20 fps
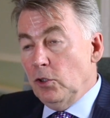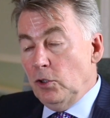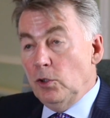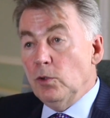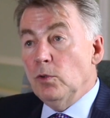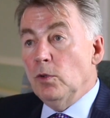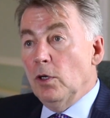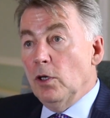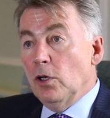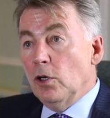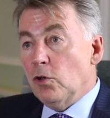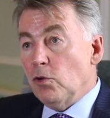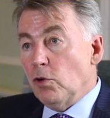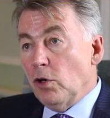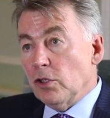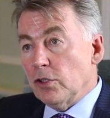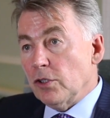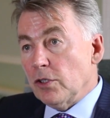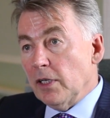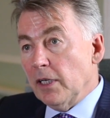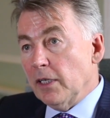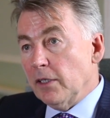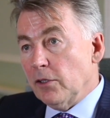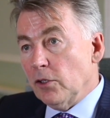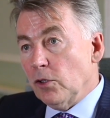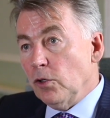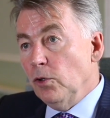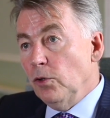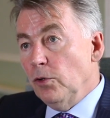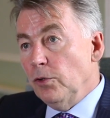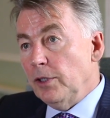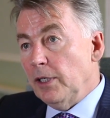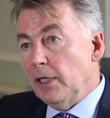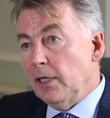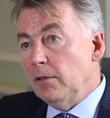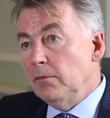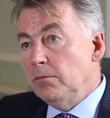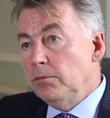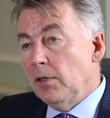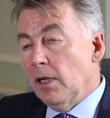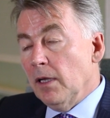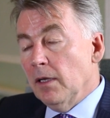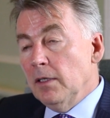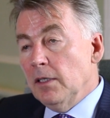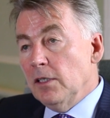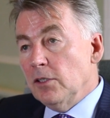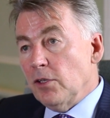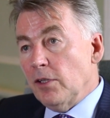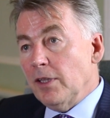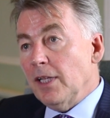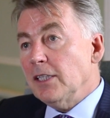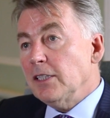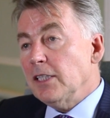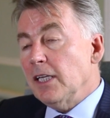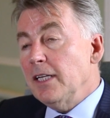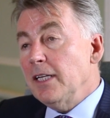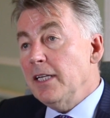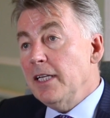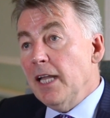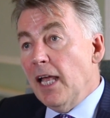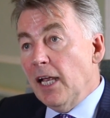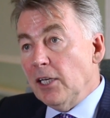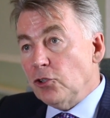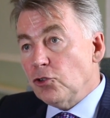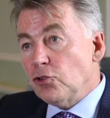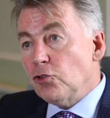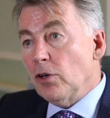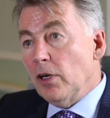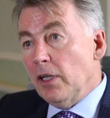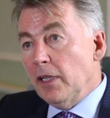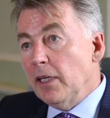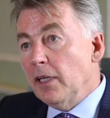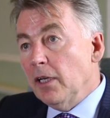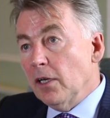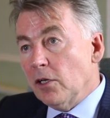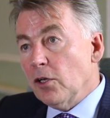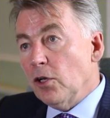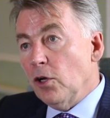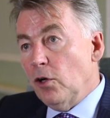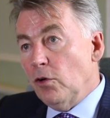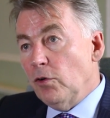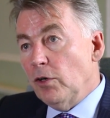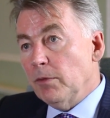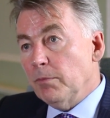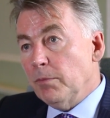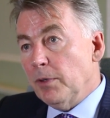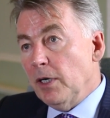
you cross-link the cornea. So that's a naturally occurring